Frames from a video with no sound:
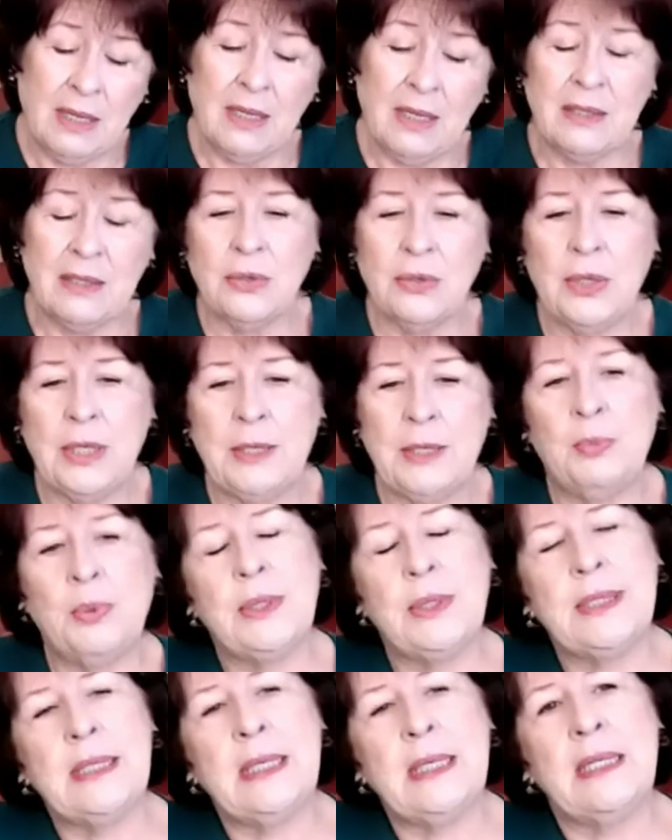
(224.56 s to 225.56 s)
So he
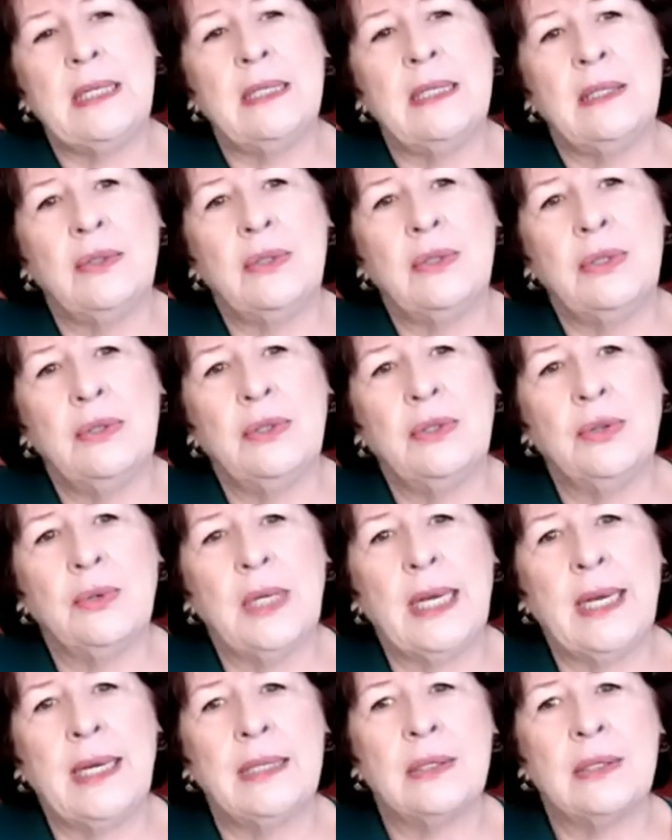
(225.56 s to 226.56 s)
proceeded to
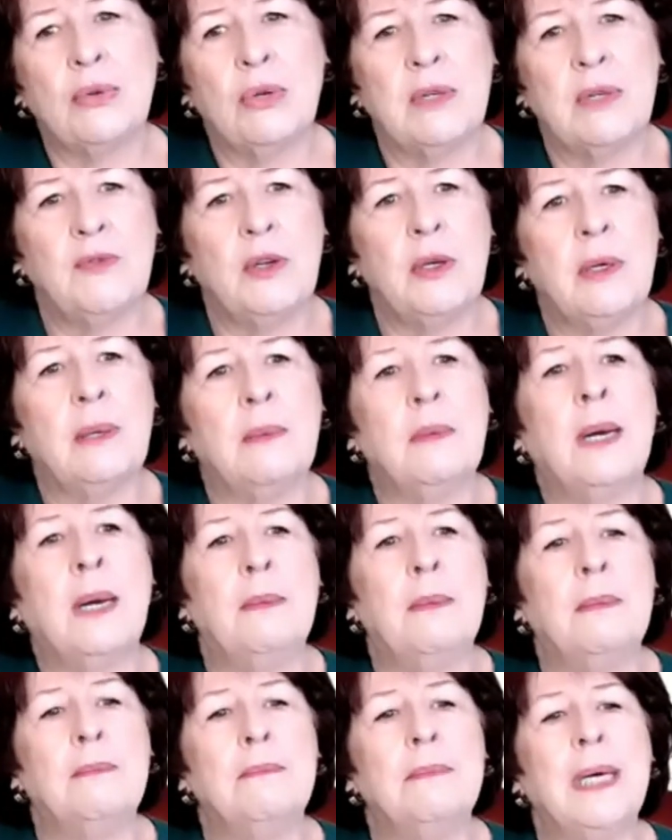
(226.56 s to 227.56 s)
create sort of a
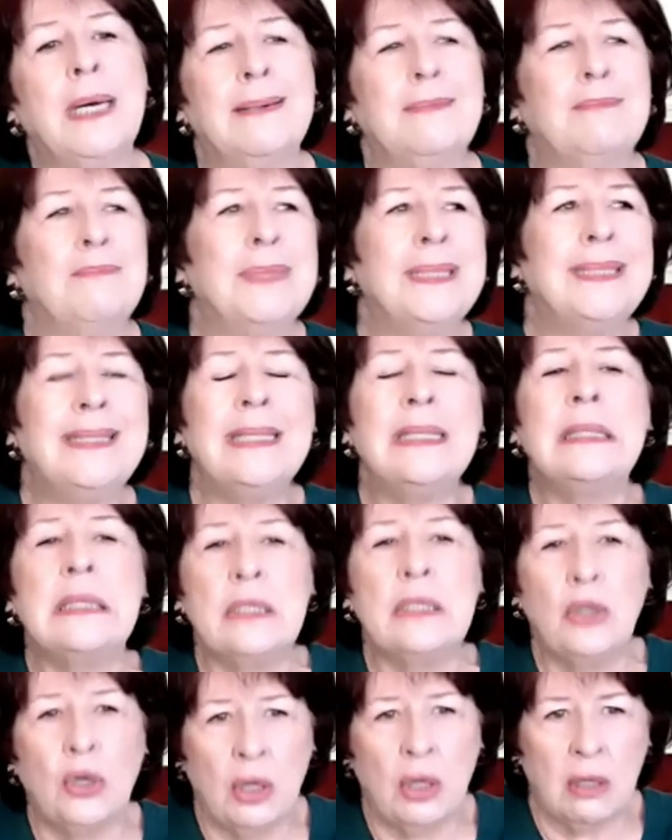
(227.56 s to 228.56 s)

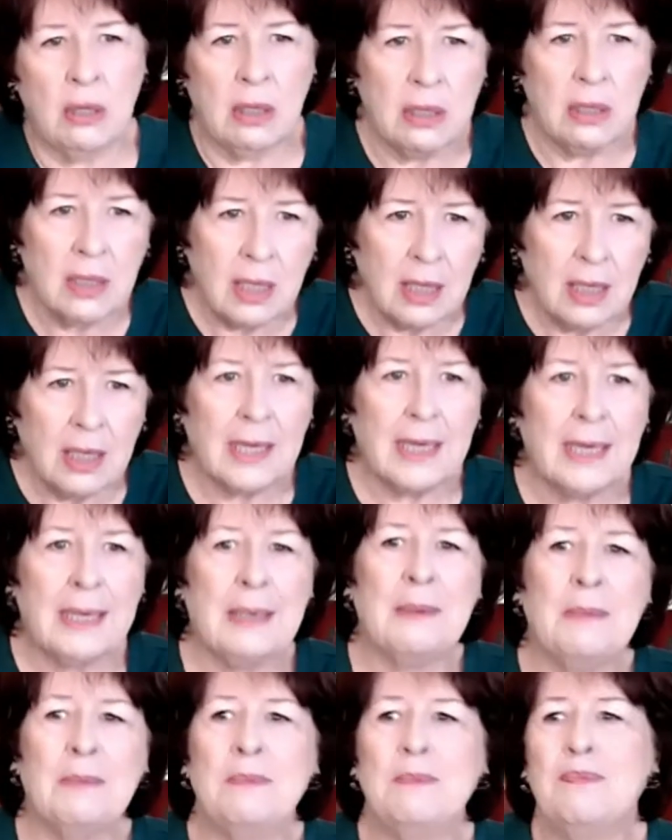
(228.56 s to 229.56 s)
medicinal
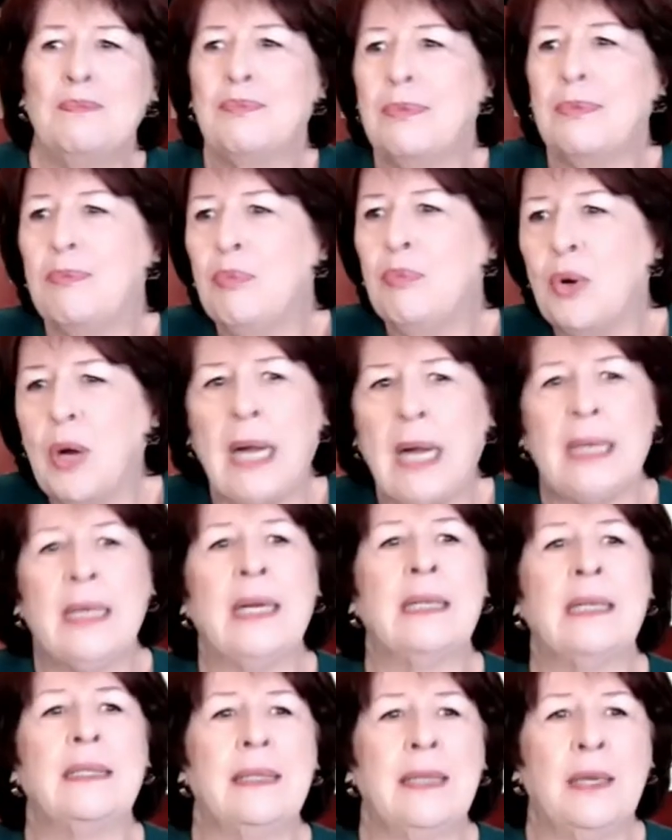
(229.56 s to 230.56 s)

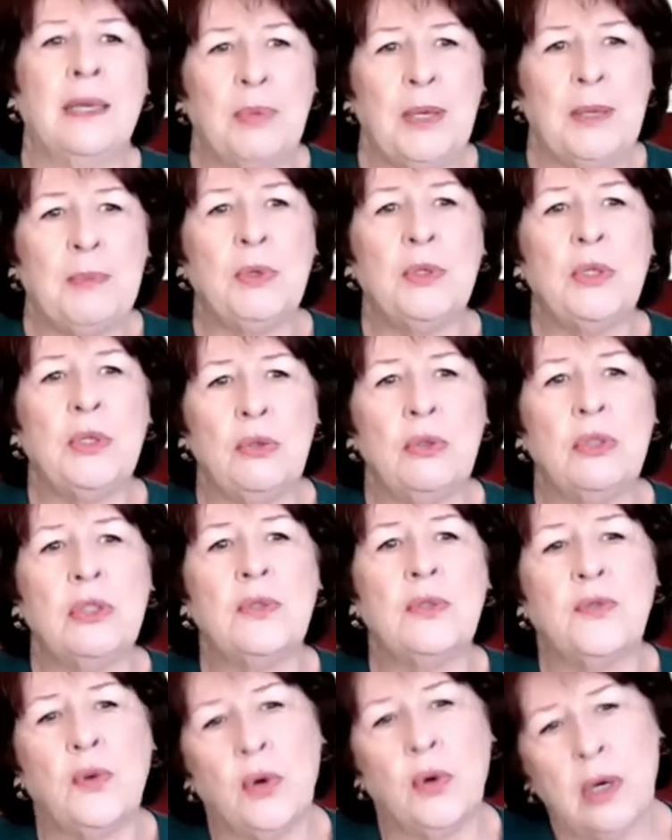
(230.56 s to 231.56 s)
product that people used
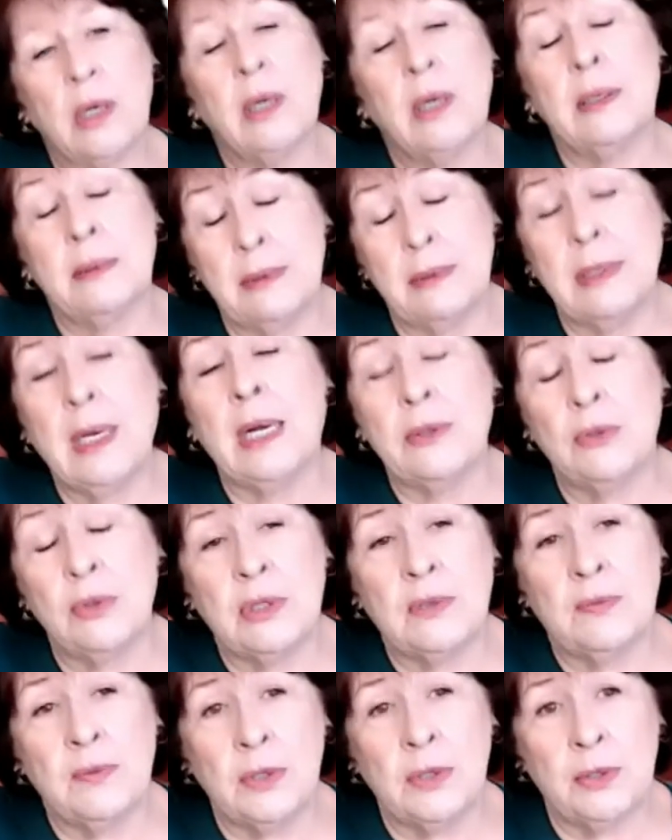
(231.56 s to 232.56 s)
for hundreds
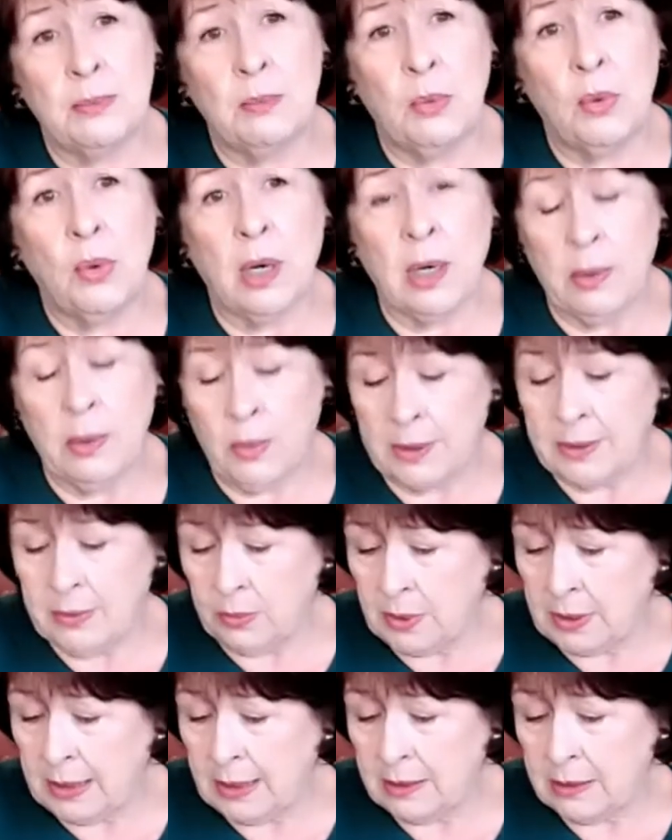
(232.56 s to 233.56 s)
of years more. It wasn't
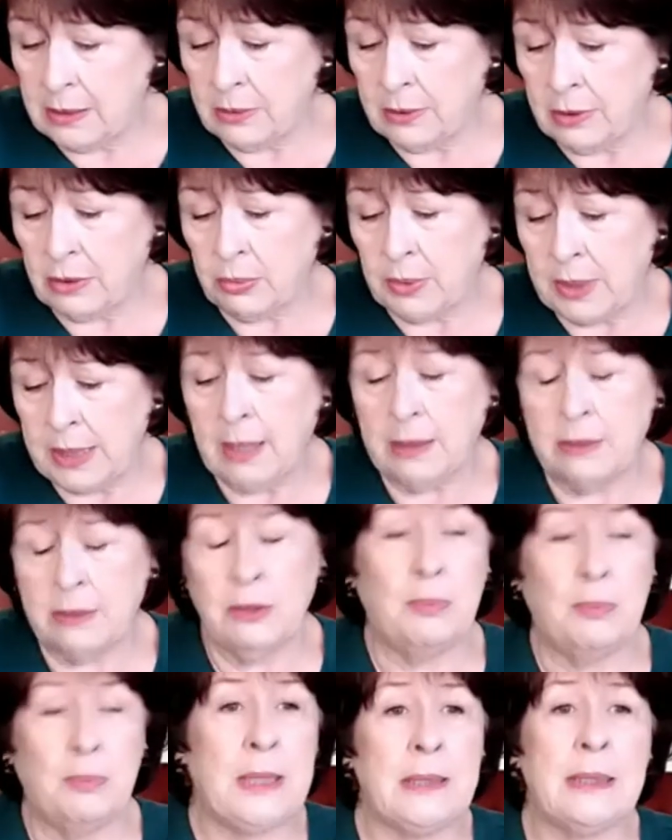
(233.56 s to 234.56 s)
really until
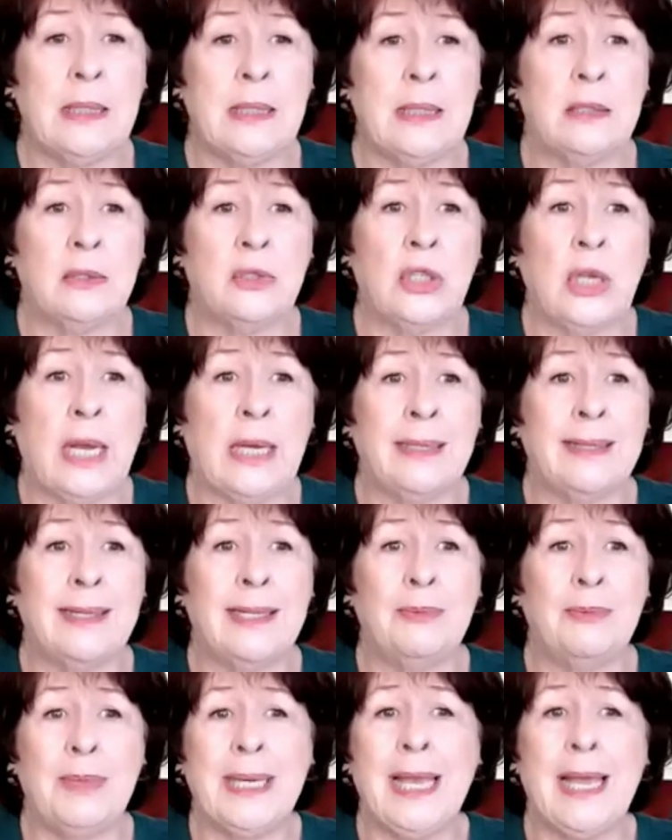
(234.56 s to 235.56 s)
300 BC in China that
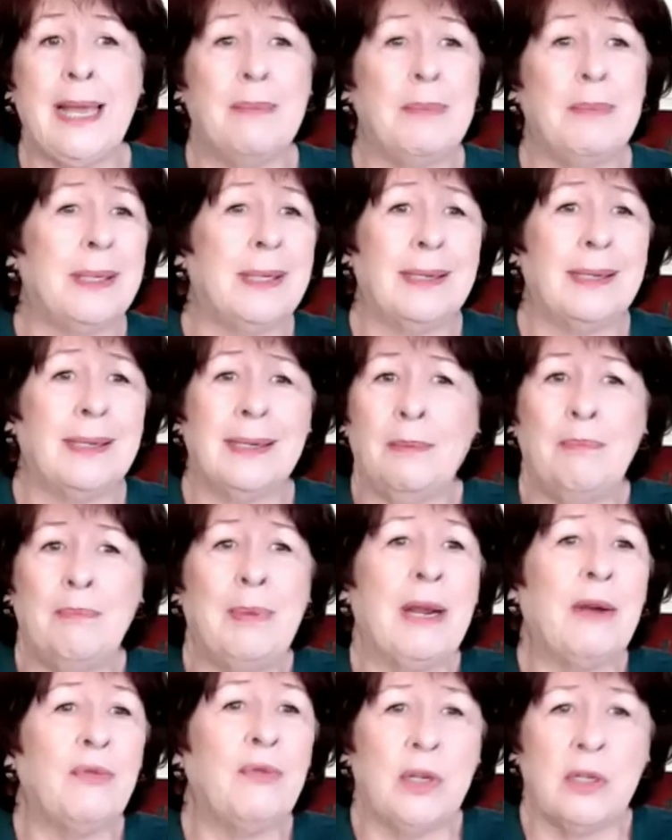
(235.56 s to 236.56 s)
it became a
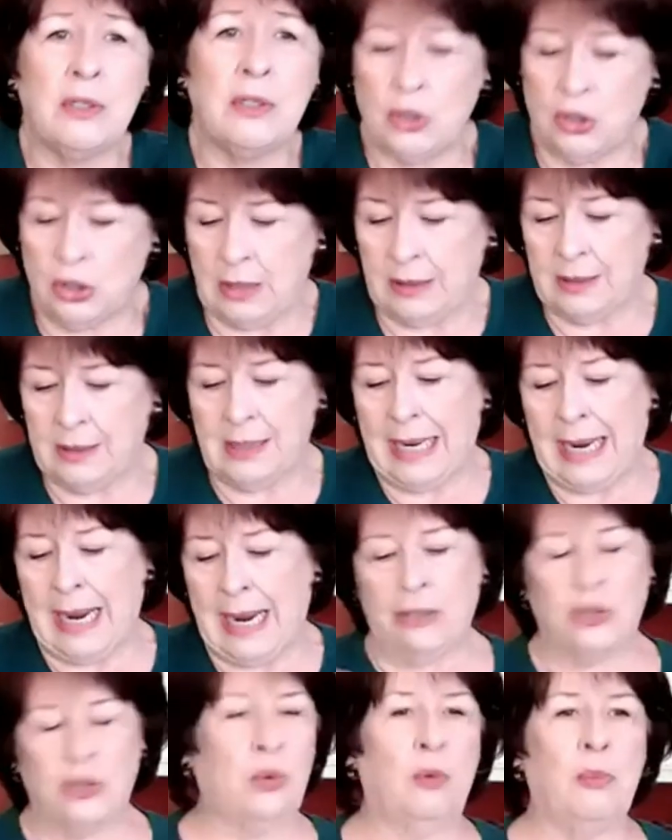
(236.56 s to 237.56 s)
beverage, just a
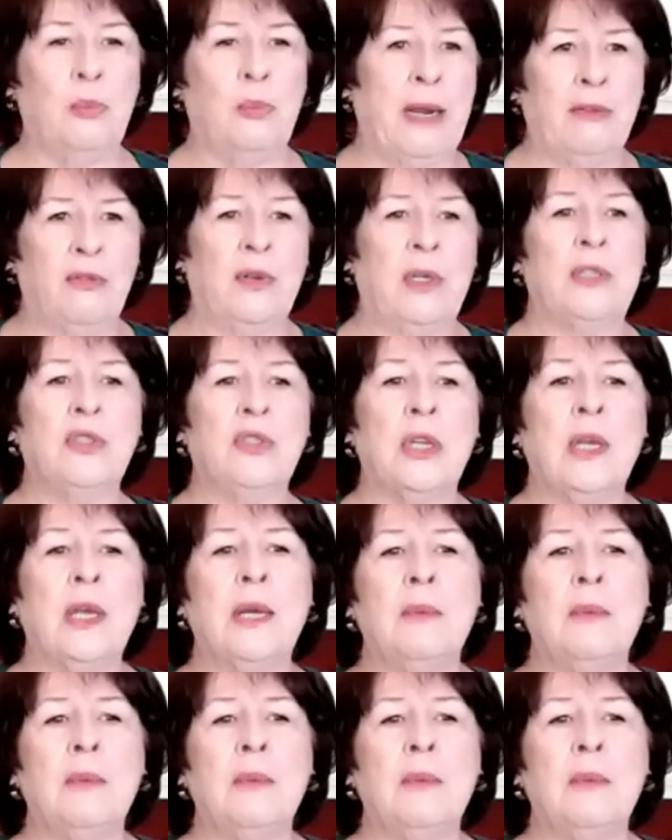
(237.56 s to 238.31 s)
casual beverage.